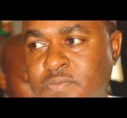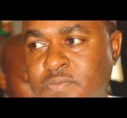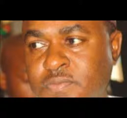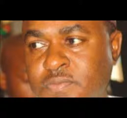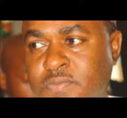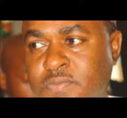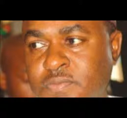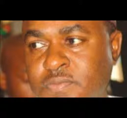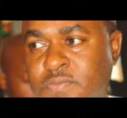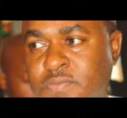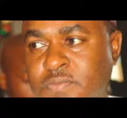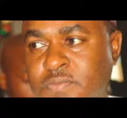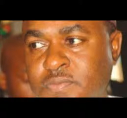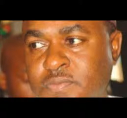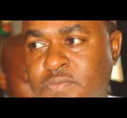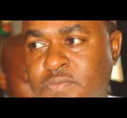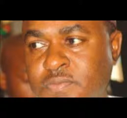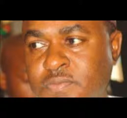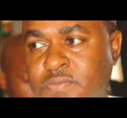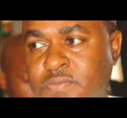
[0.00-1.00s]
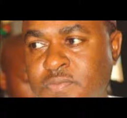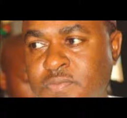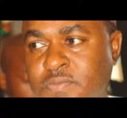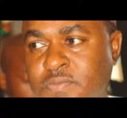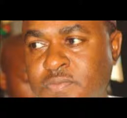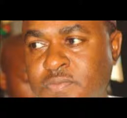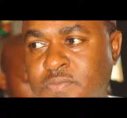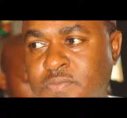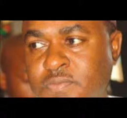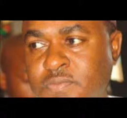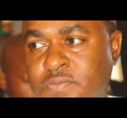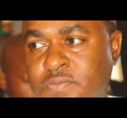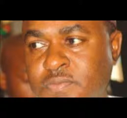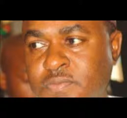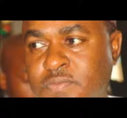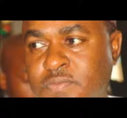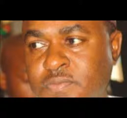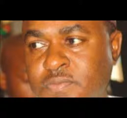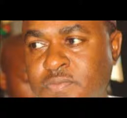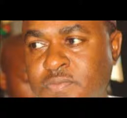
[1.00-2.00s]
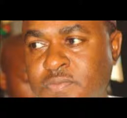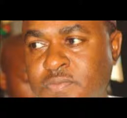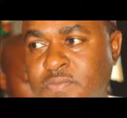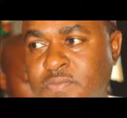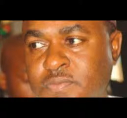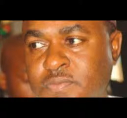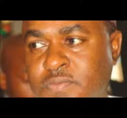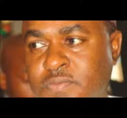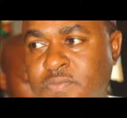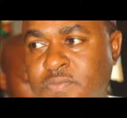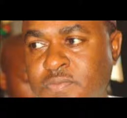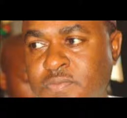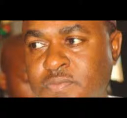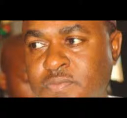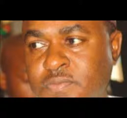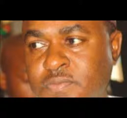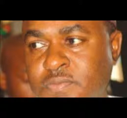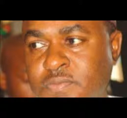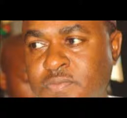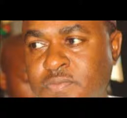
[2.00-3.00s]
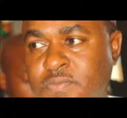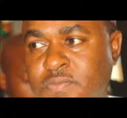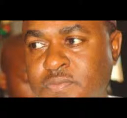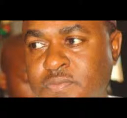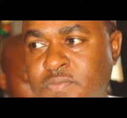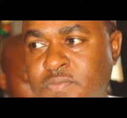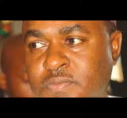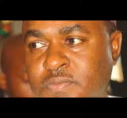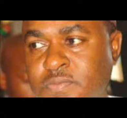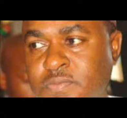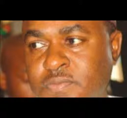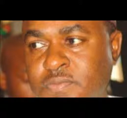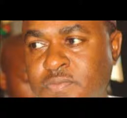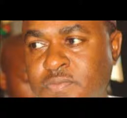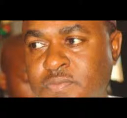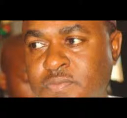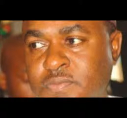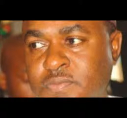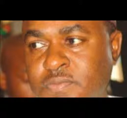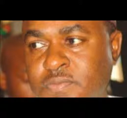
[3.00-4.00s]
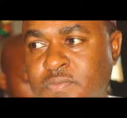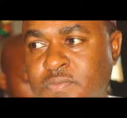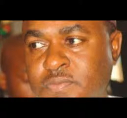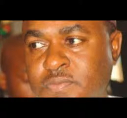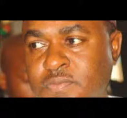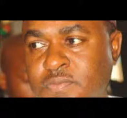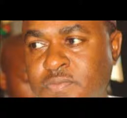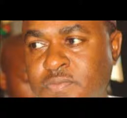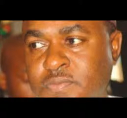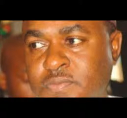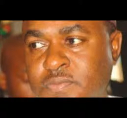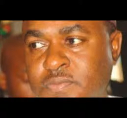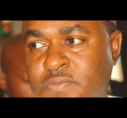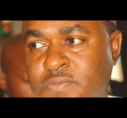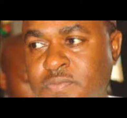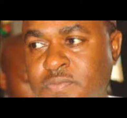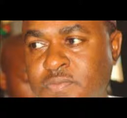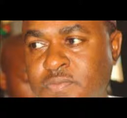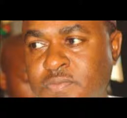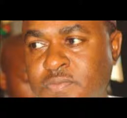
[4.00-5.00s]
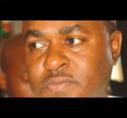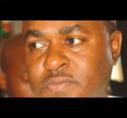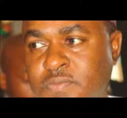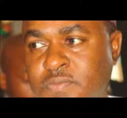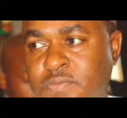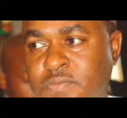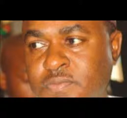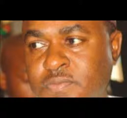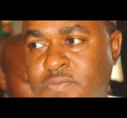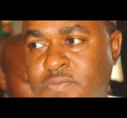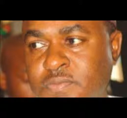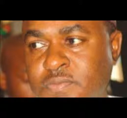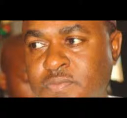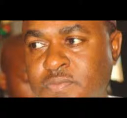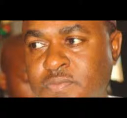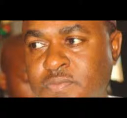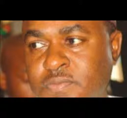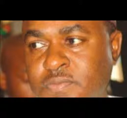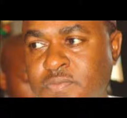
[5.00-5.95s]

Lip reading: [no speech]